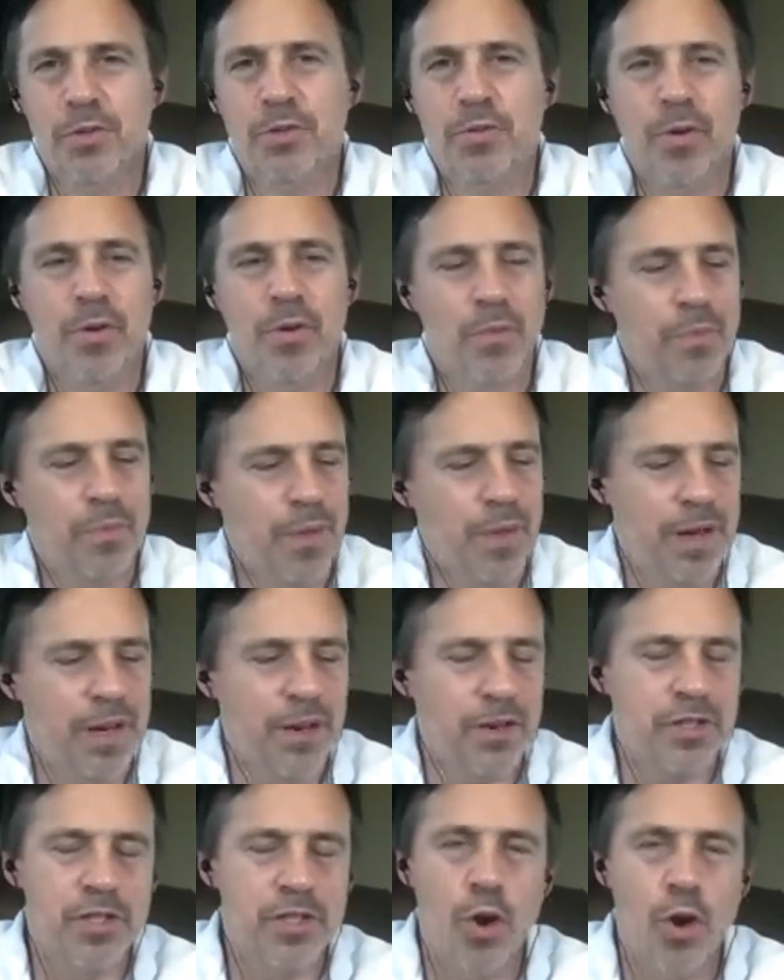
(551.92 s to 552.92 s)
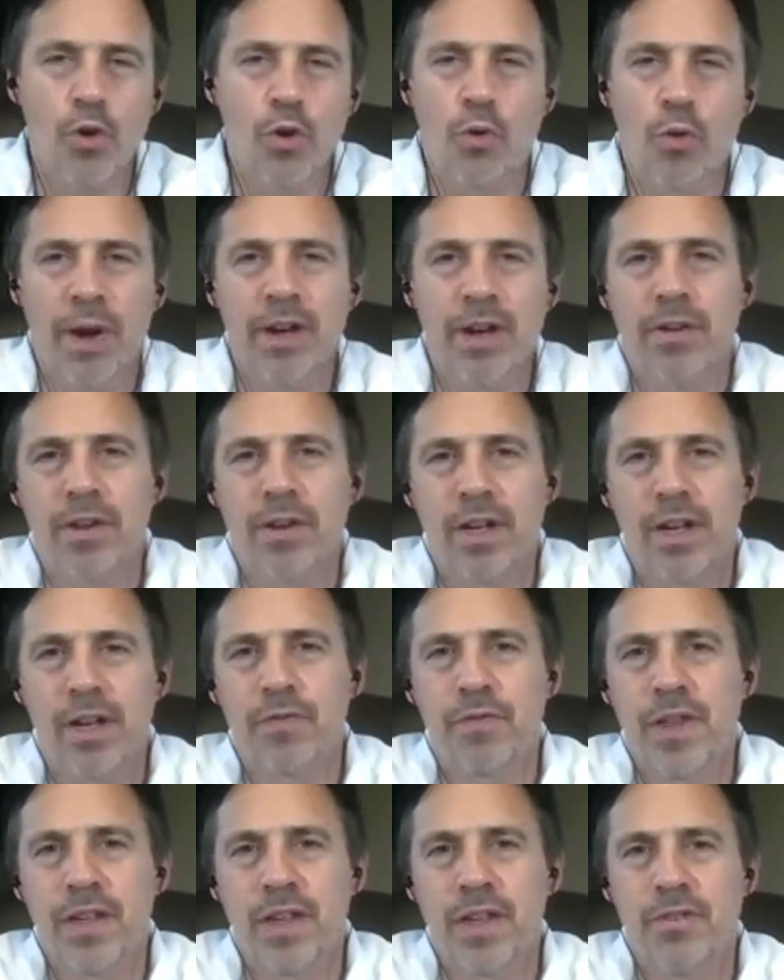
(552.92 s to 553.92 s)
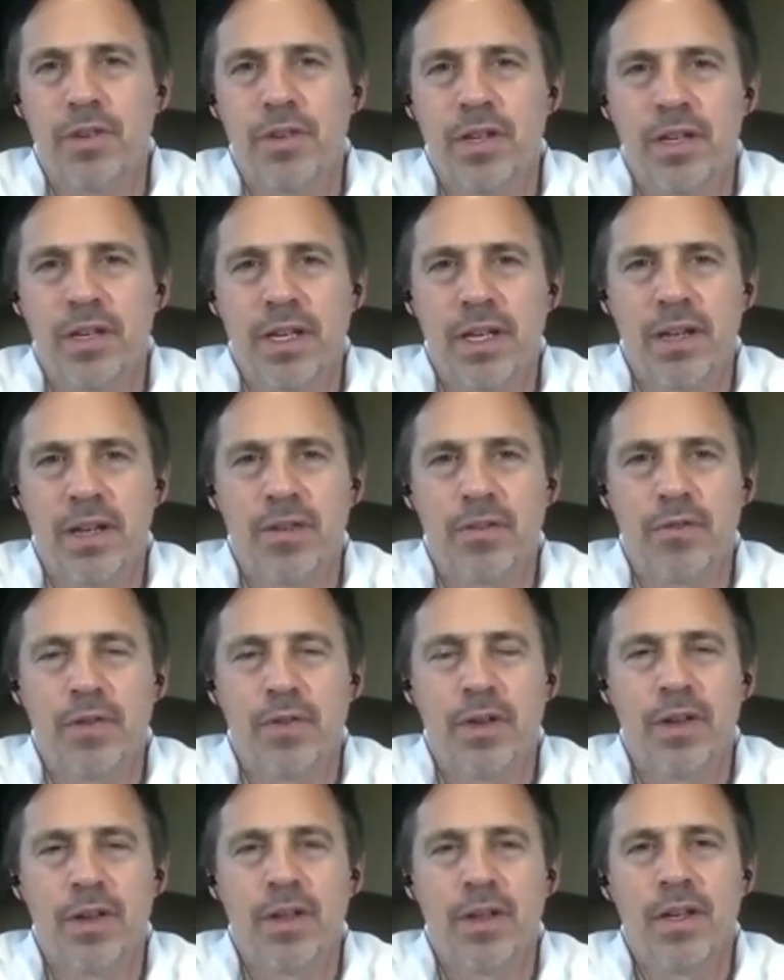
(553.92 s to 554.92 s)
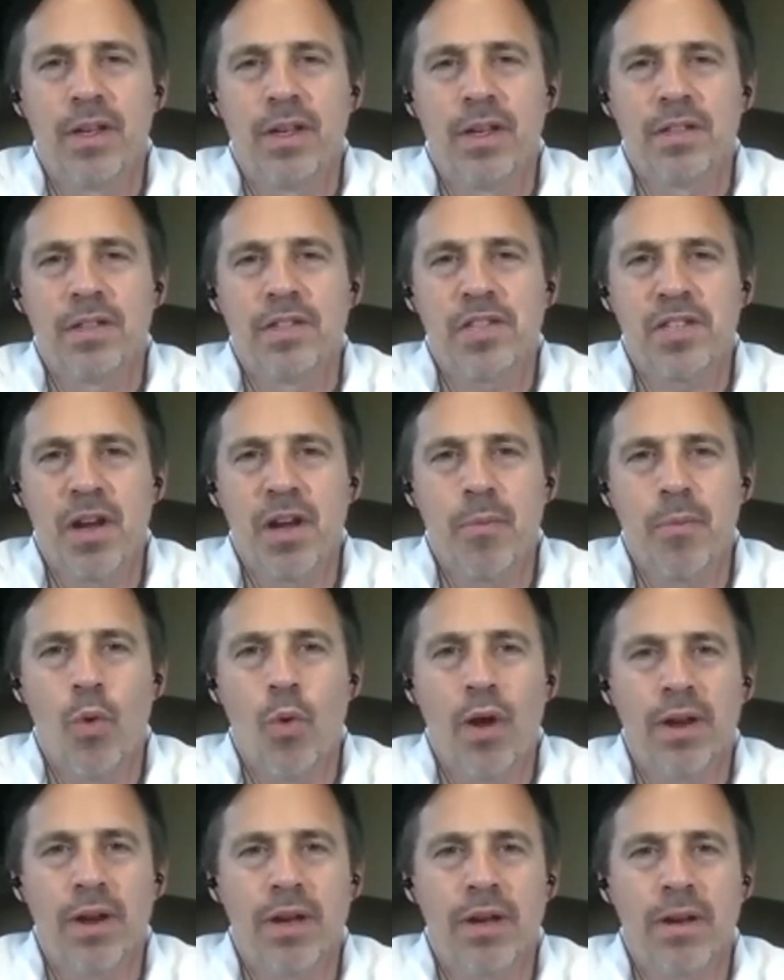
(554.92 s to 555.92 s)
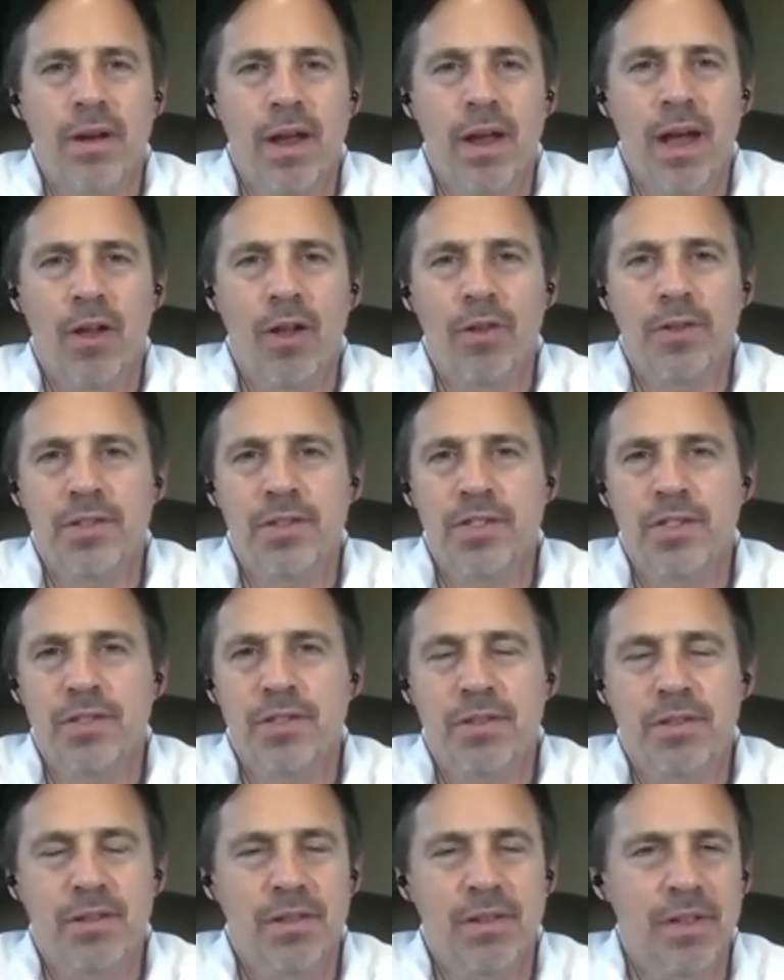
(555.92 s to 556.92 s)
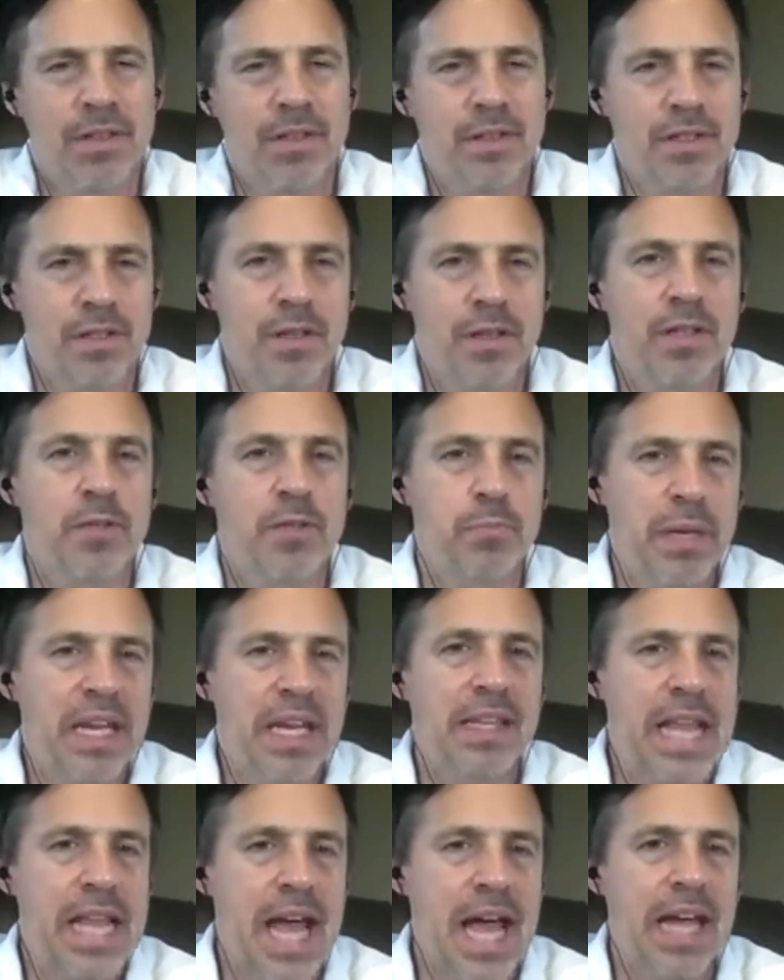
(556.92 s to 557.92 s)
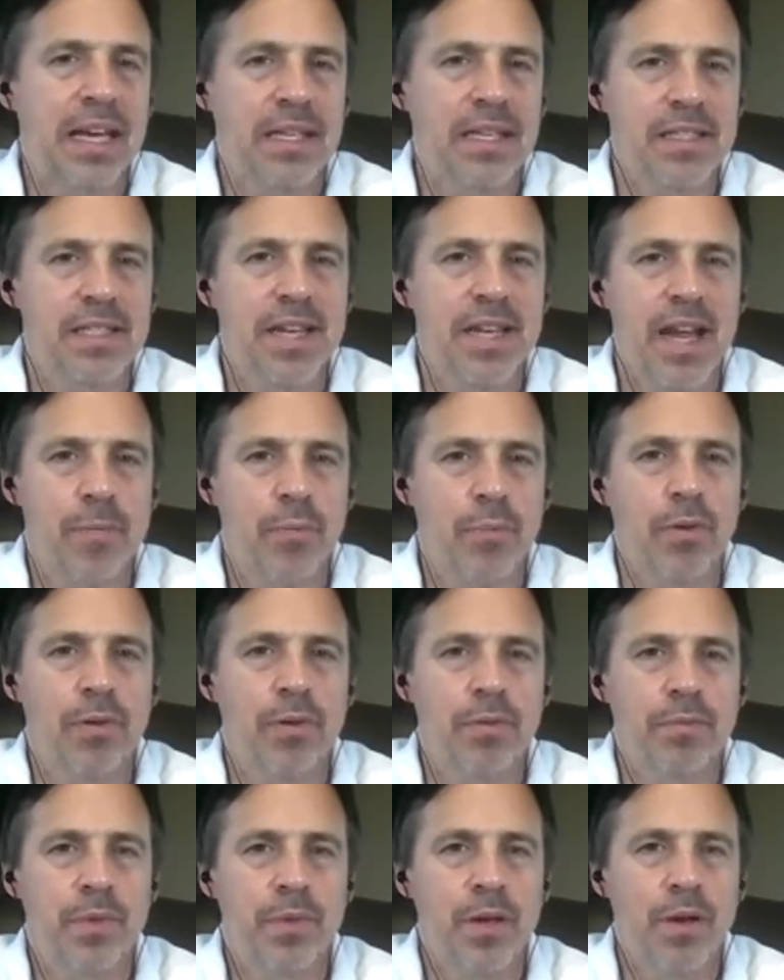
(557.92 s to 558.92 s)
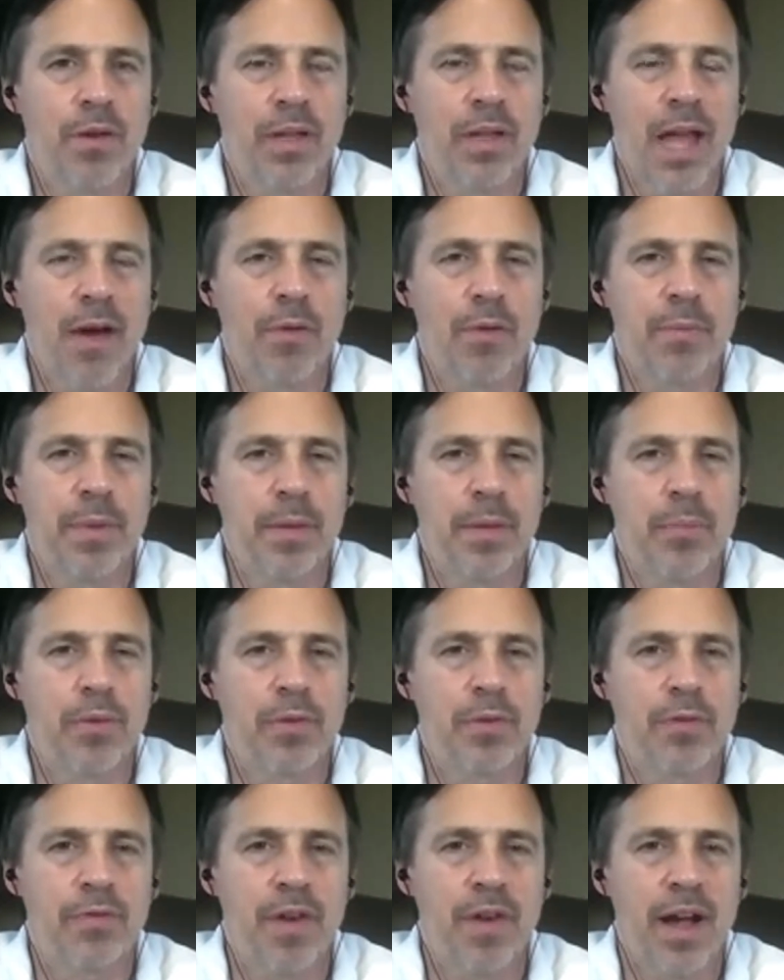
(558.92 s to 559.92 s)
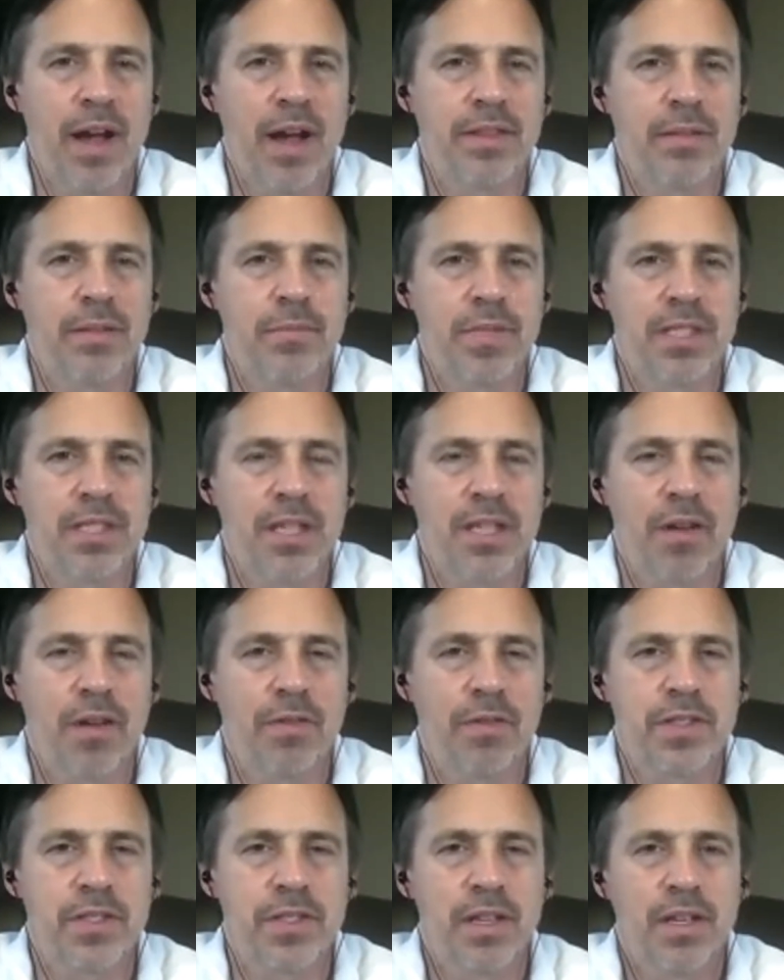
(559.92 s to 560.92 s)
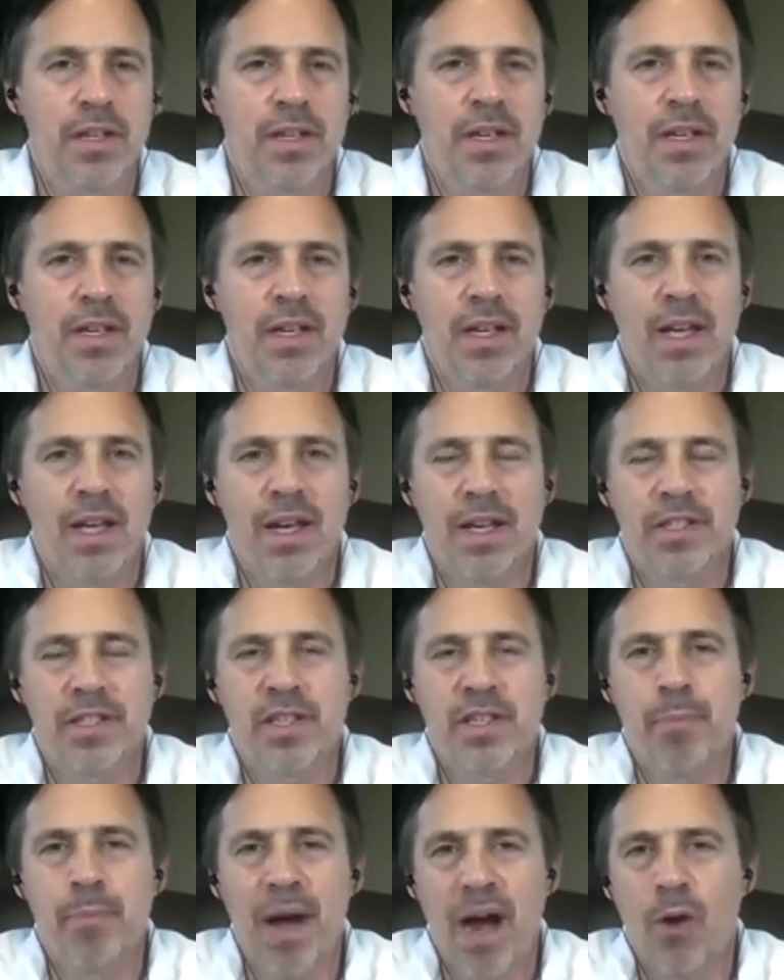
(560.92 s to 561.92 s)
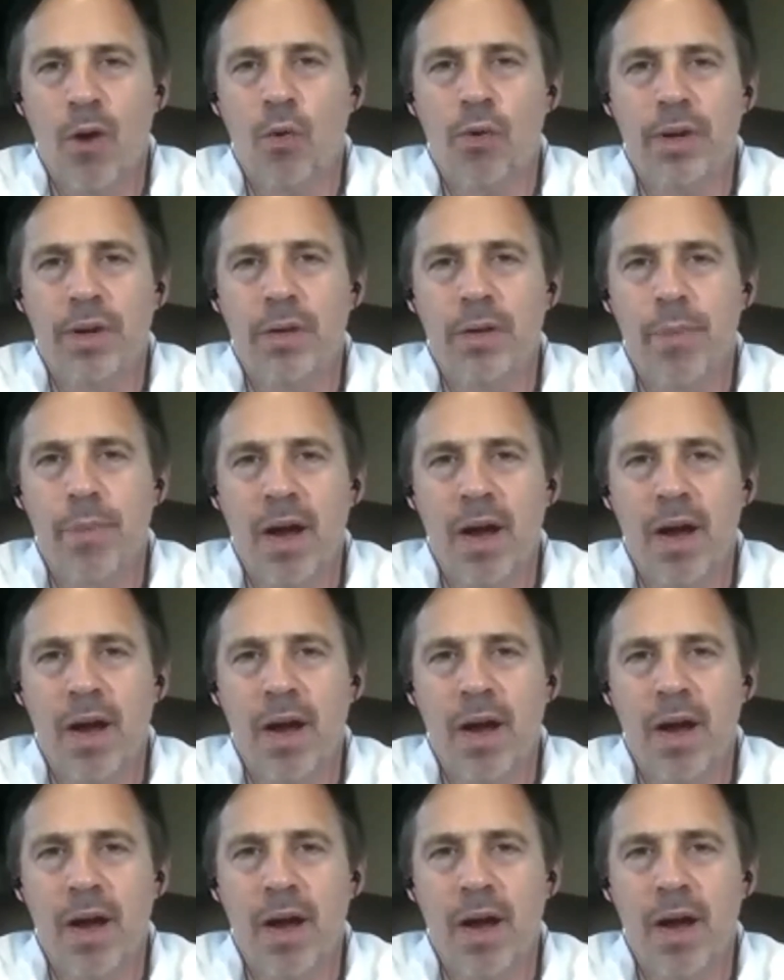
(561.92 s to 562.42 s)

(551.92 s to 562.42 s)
true. And there's no greater gift that you can give someone else is being that example, allowing people to find themselves, and it's empowering.